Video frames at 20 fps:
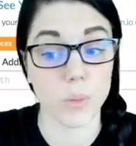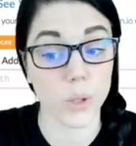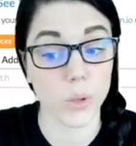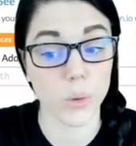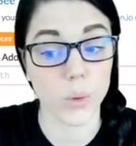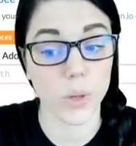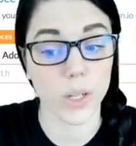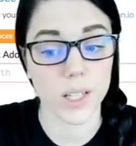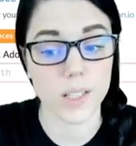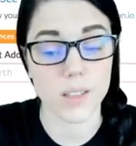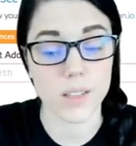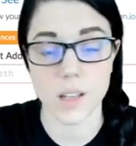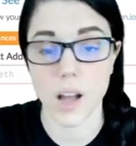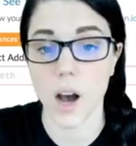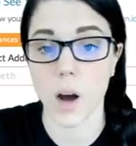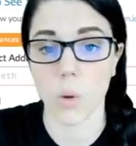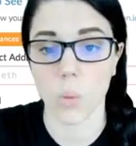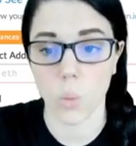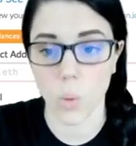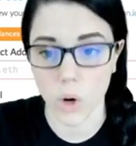it to MEW
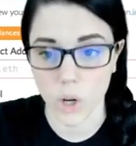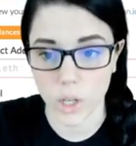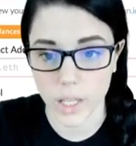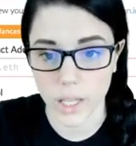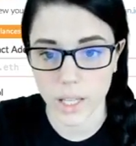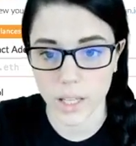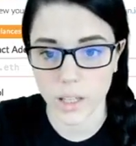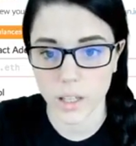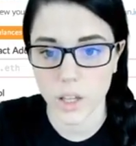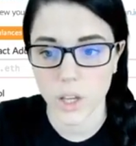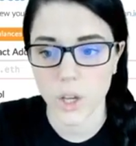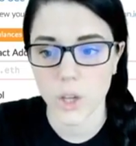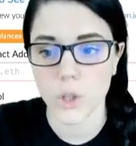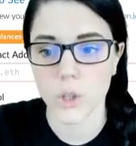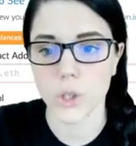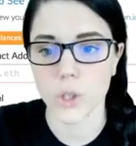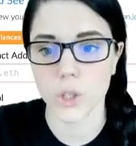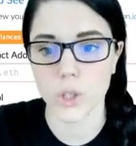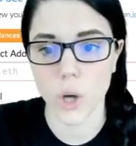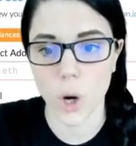and it's not
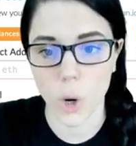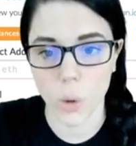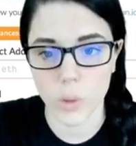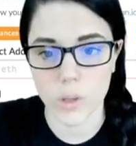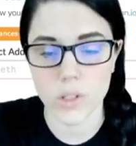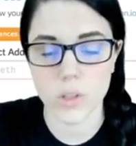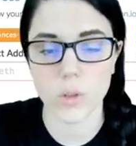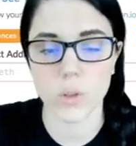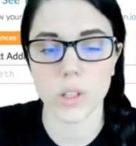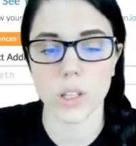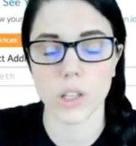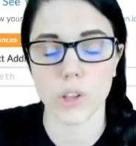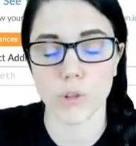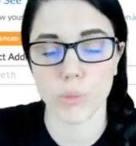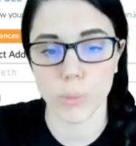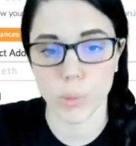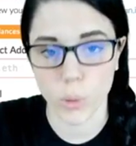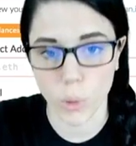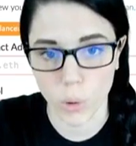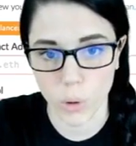working, you can always
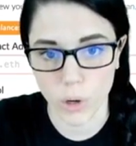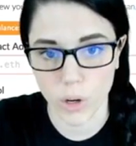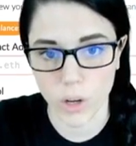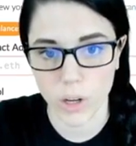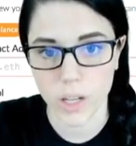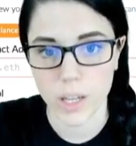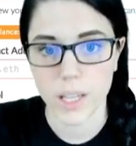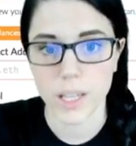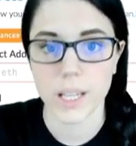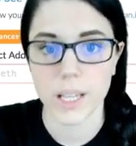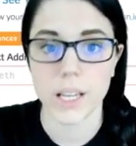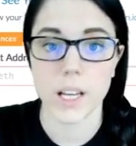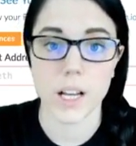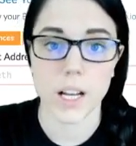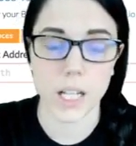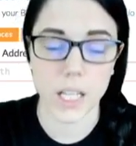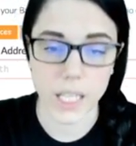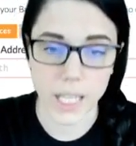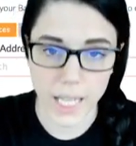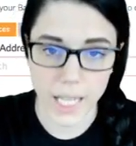go to ETHplorer,
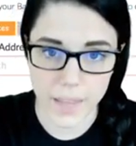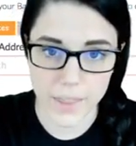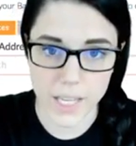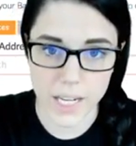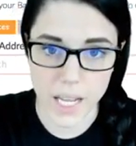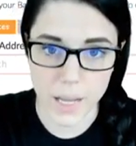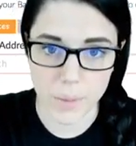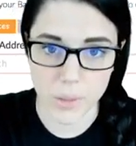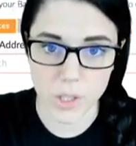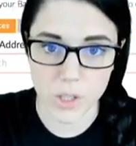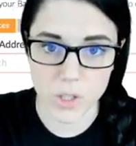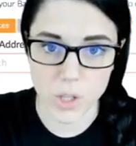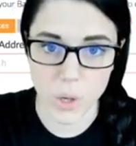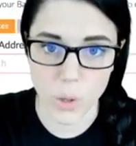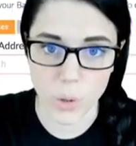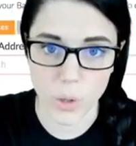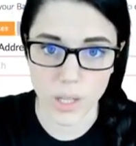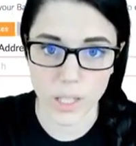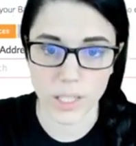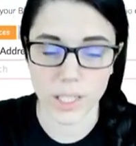click on the
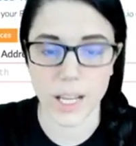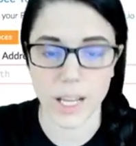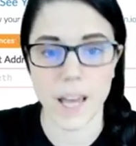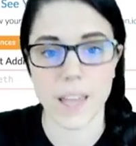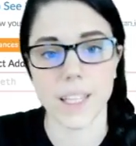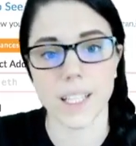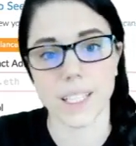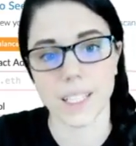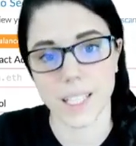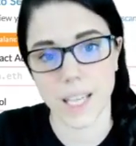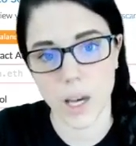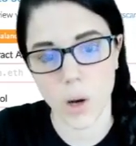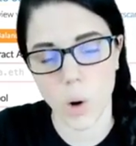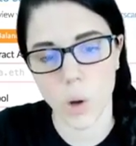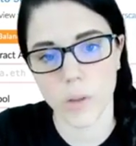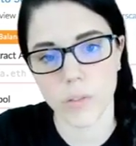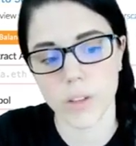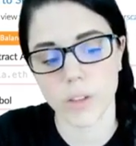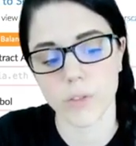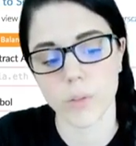name of the token, and
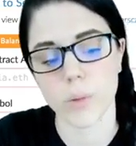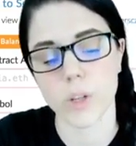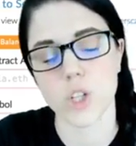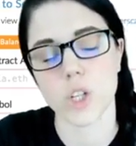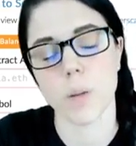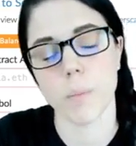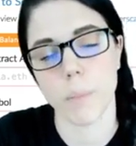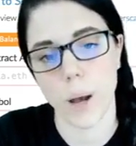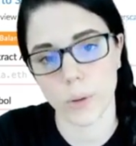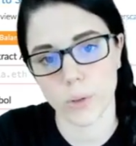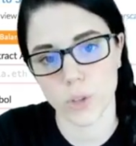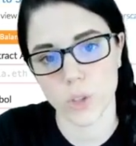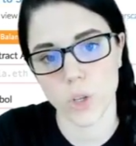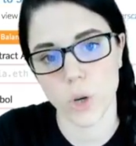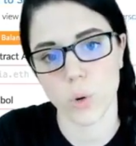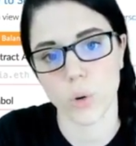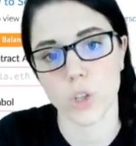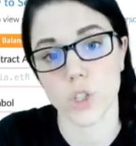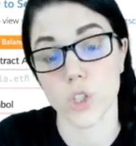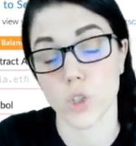then get all the information
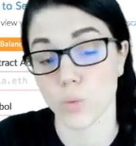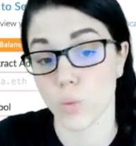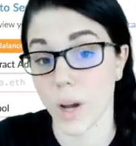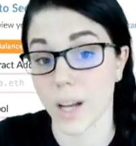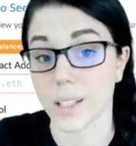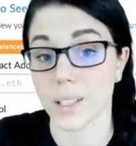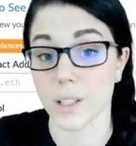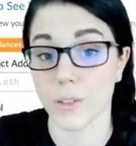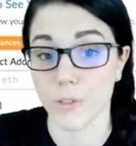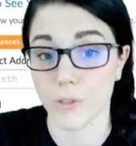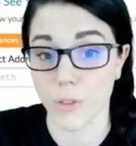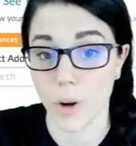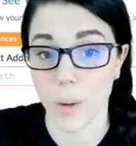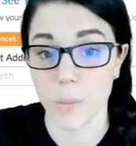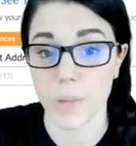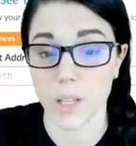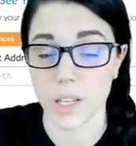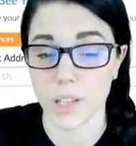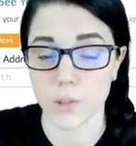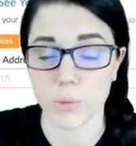about the token
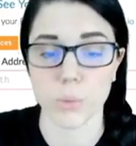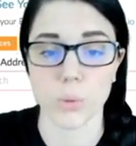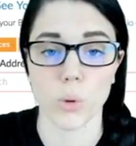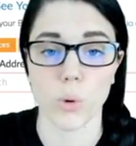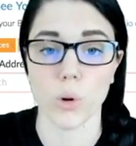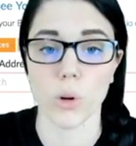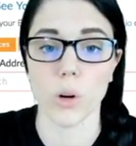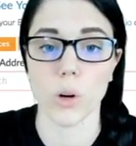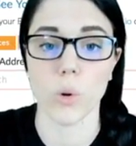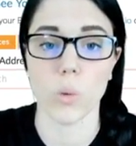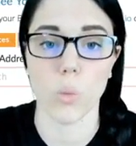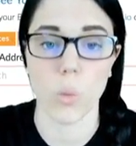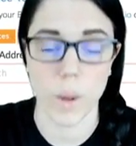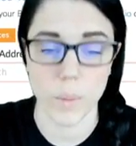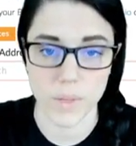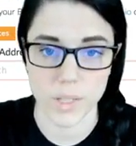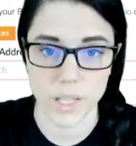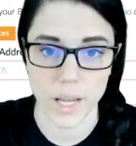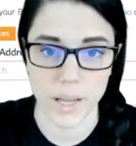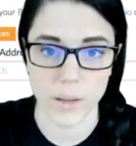directly from the
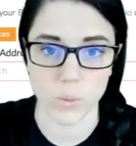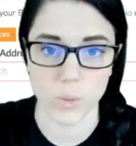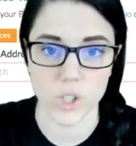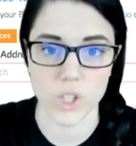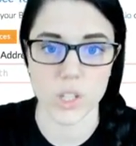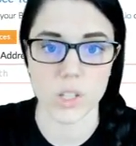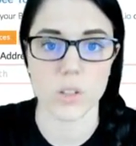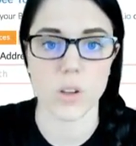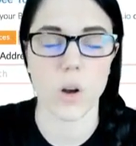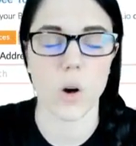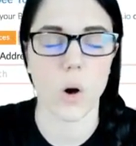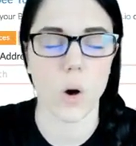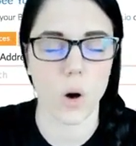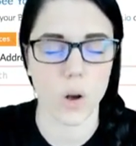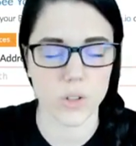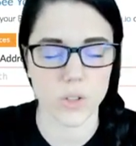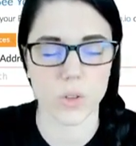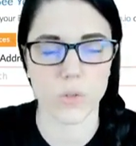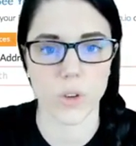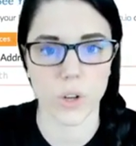ETHplorer website, which
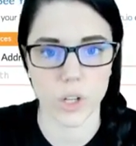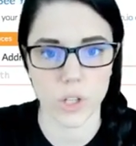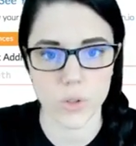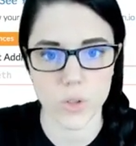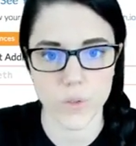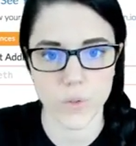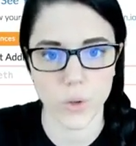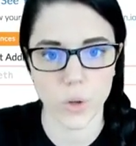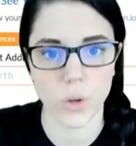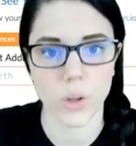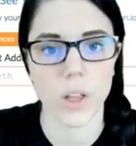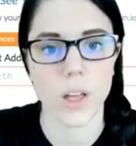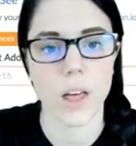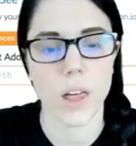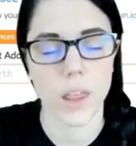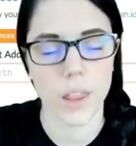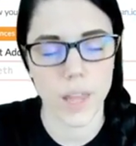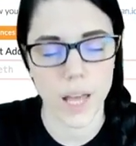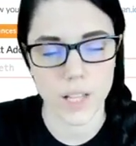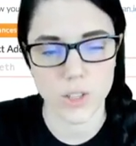is also very
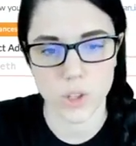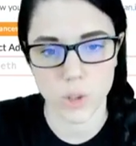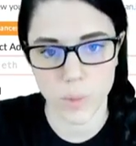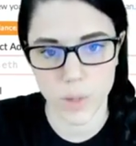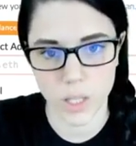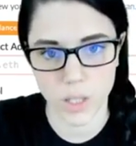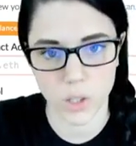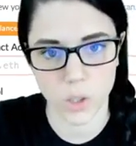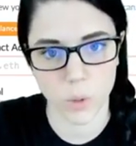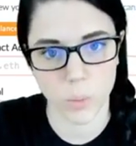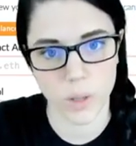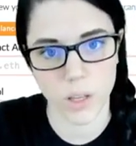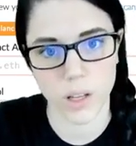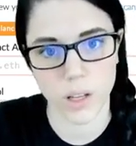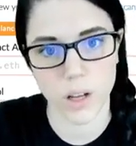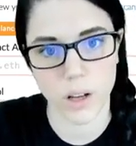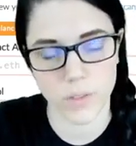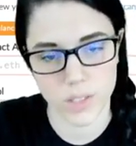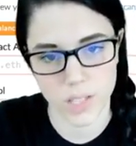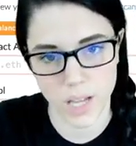useful. That took me a
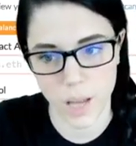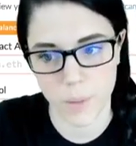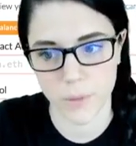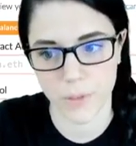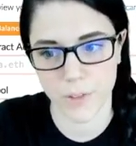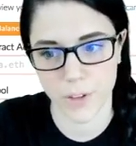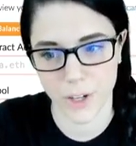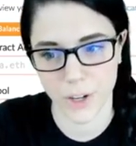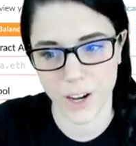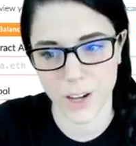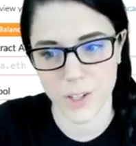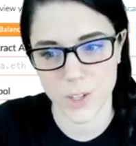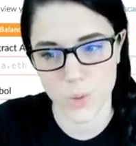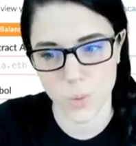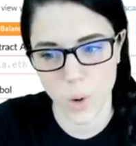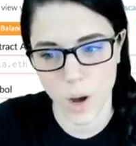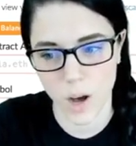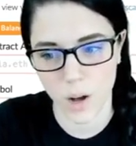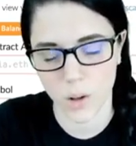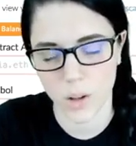little bit of time to
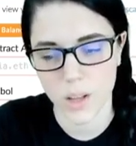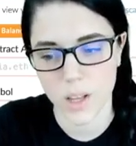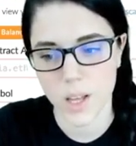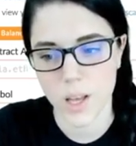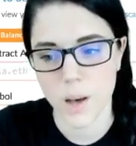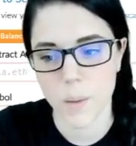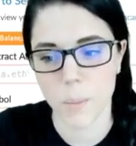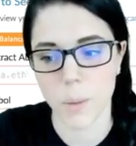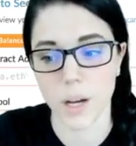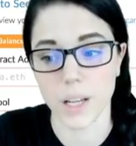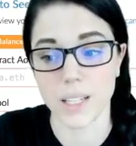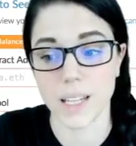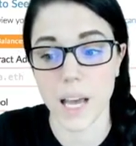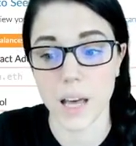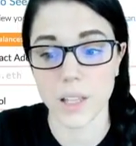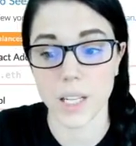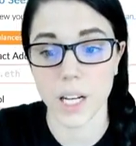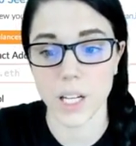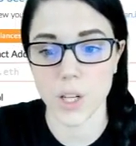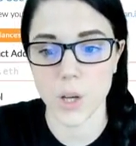figure out as well,
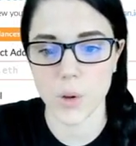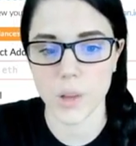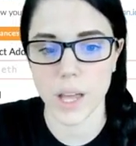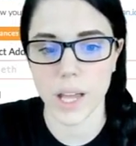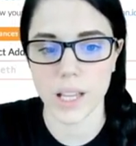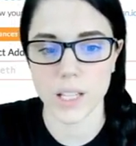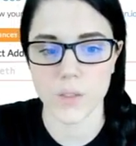but now that I